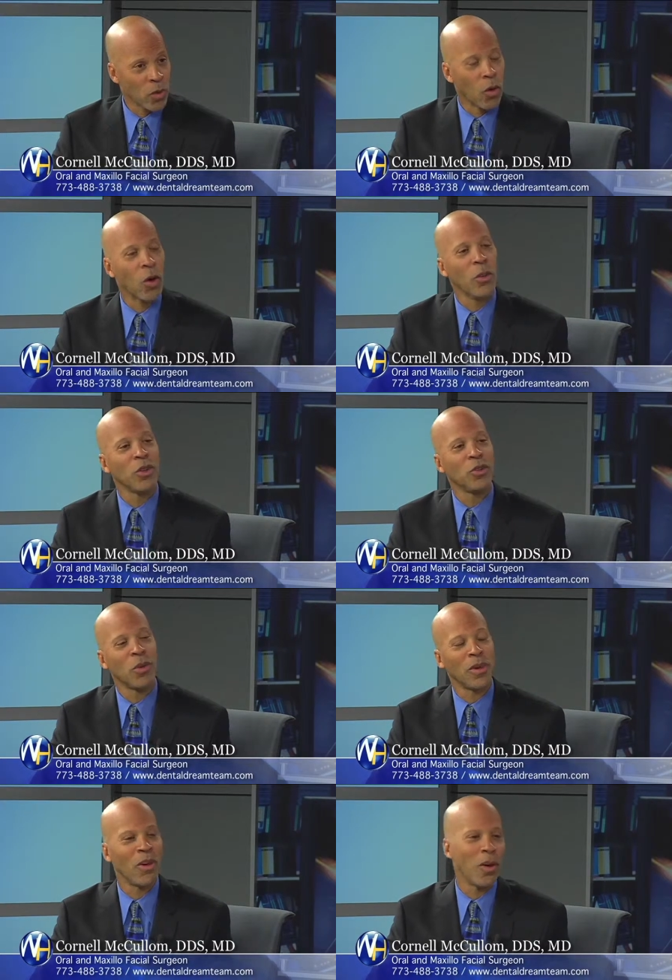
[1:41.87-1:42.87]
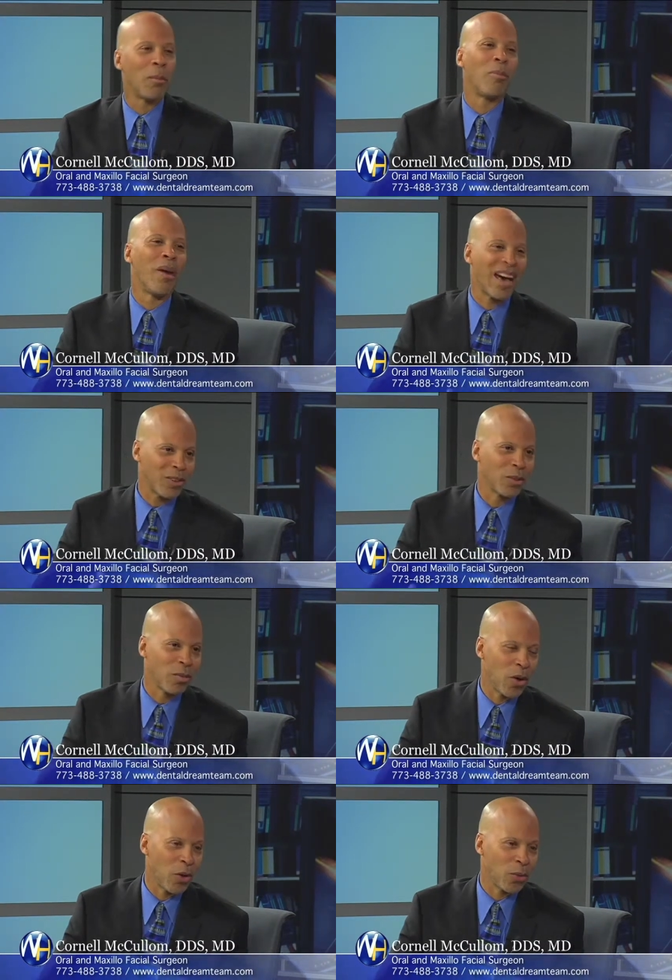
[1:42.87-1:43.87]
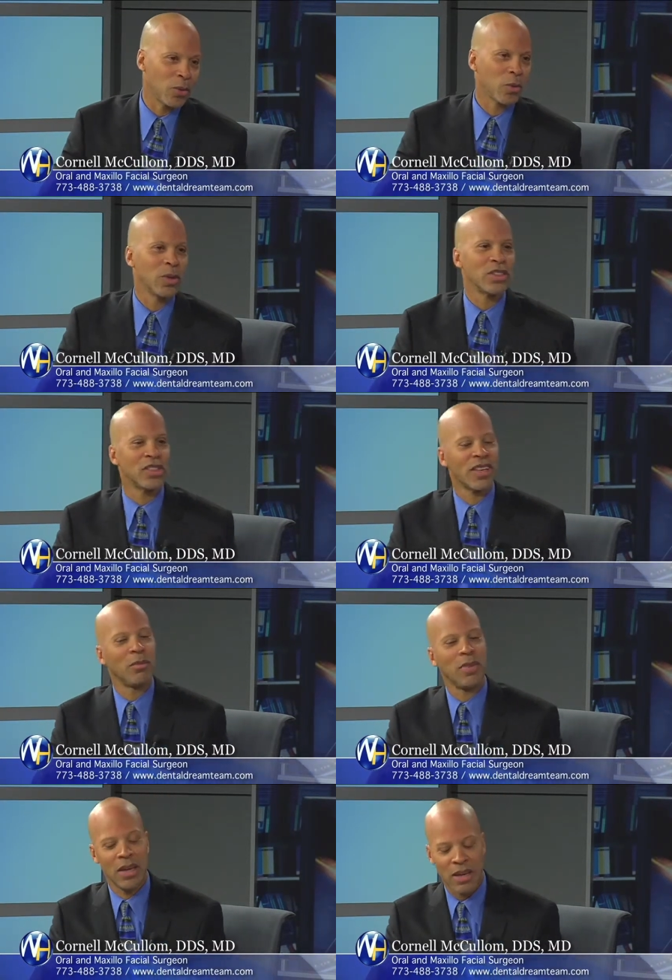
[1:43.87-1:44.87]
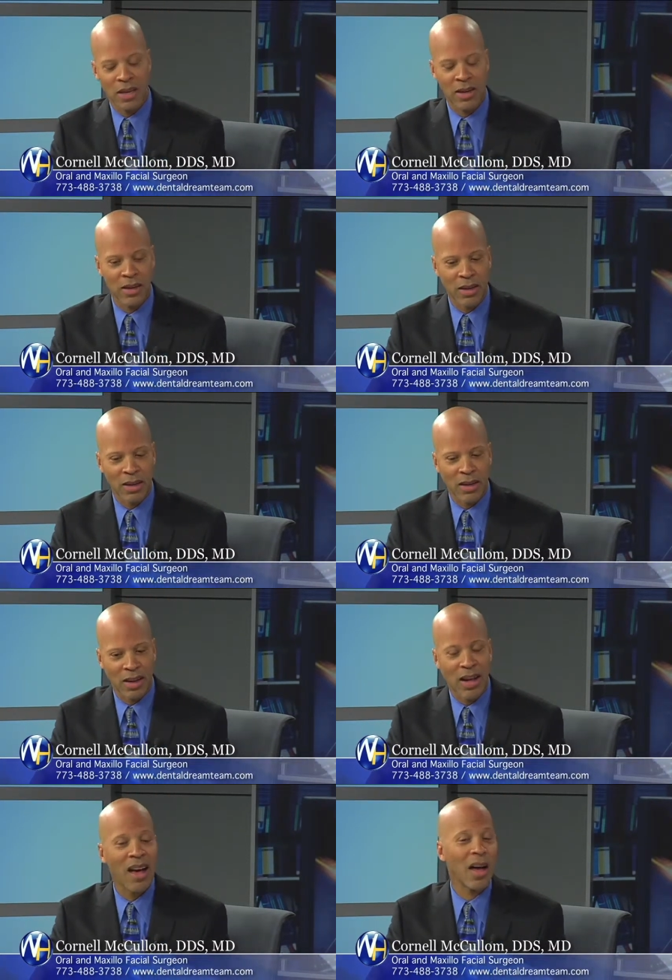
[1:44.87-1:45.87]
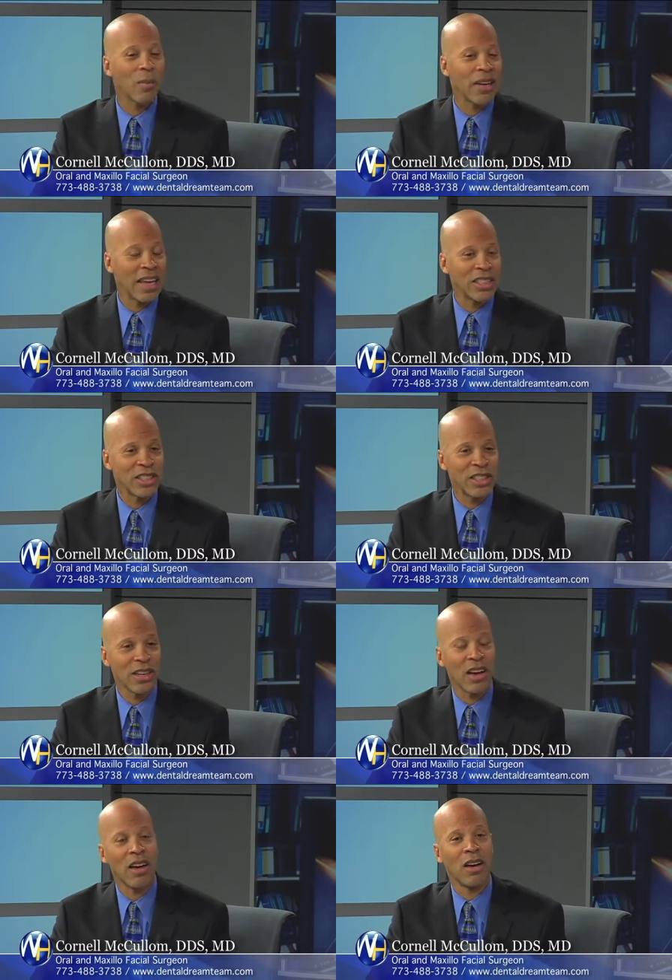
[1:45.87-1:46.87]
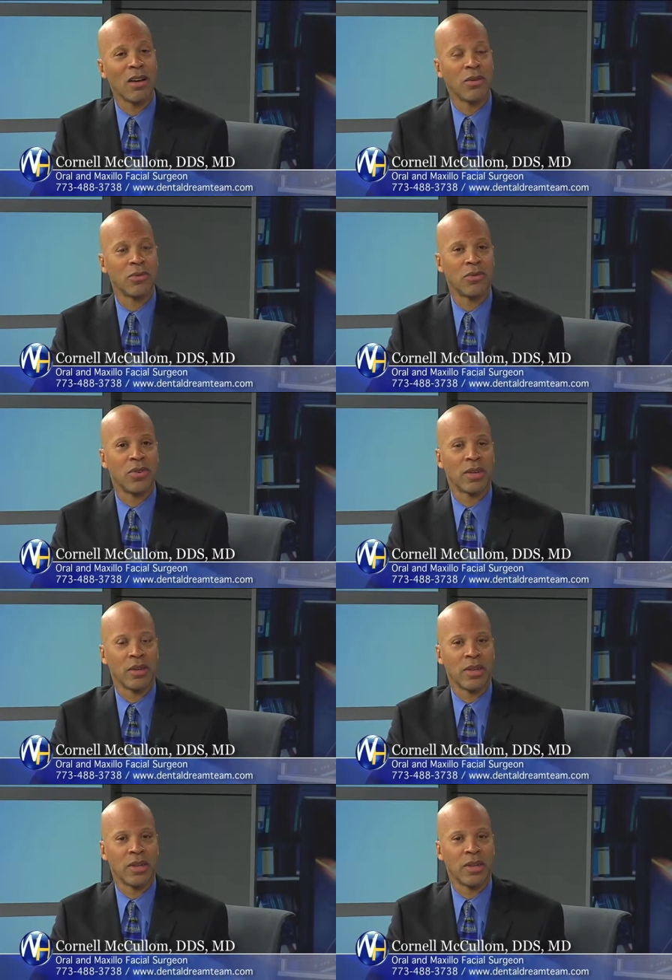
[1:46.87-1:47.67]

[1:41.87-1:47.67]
or we use what we call bottled bone, which can be a combination of